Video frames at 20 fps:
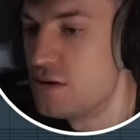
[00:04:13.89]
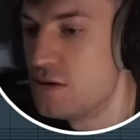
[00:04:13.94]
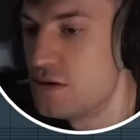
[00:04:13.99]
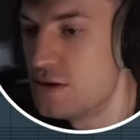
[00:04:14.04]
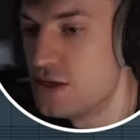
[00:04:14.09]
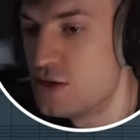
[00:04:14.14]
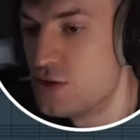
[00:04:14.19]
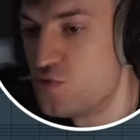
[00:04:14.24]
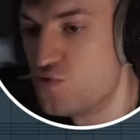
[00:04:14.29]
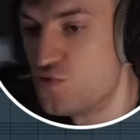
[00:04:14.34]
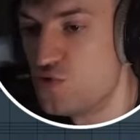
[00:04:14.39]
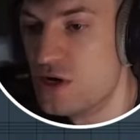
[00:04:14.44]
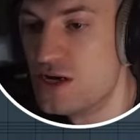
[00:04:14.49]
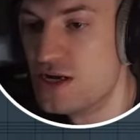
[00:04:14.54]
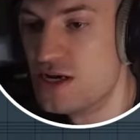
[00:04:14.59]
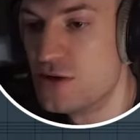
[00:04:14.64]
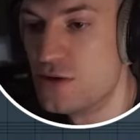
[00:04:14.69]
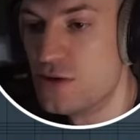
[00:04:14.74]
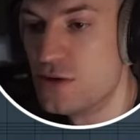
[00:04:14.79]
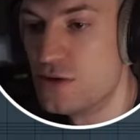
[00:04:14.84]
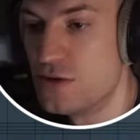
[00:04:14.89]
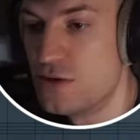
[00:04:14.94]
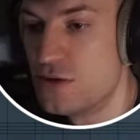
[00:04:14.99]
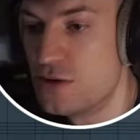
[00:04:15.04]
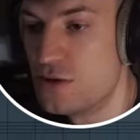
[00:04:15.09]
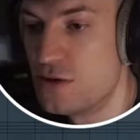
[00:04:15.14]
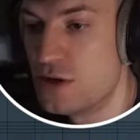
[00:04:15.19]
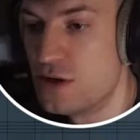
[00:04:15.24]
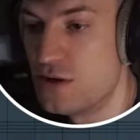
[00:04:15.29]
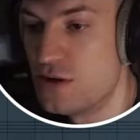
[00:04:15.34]
It's really good
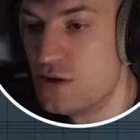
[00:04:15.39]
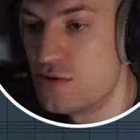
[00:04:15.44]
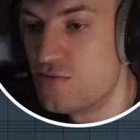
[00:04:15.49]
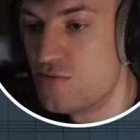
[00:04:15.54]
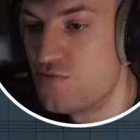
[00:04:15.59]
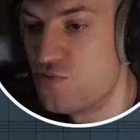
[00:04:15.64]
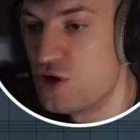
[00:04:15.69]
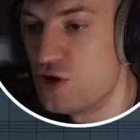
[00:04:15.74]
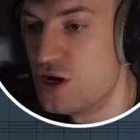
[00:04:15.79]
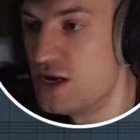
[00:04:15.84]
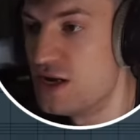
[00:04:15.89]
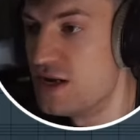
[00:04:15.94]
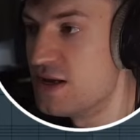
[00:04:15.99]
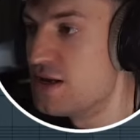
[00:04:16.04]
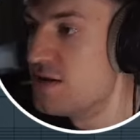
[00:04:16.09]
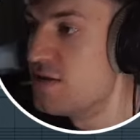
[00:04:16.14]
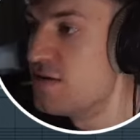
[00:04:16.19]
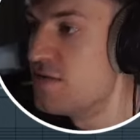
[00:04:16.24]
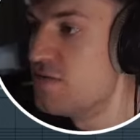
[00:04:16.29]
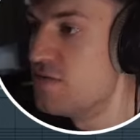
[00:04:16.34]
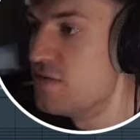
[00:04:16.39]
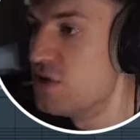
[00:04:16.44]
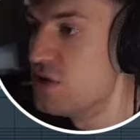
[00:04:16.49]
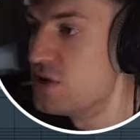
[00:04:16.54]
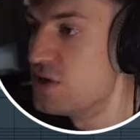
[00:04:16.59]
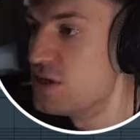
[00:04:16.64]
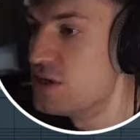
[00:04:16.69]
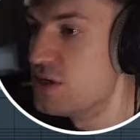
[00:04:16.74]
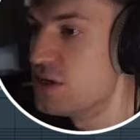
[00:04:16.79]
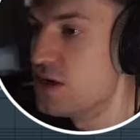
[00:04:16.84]
and really
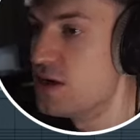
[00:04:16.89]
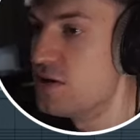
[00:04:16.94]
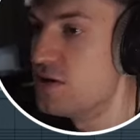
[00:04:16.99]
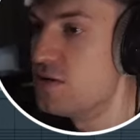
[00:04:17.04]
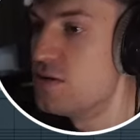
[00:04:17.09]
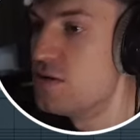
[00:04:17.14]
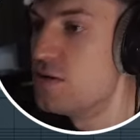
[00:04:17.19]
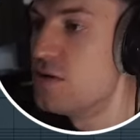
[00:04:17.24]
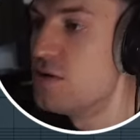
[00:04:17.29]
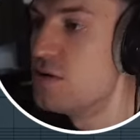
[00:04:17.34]
versatile.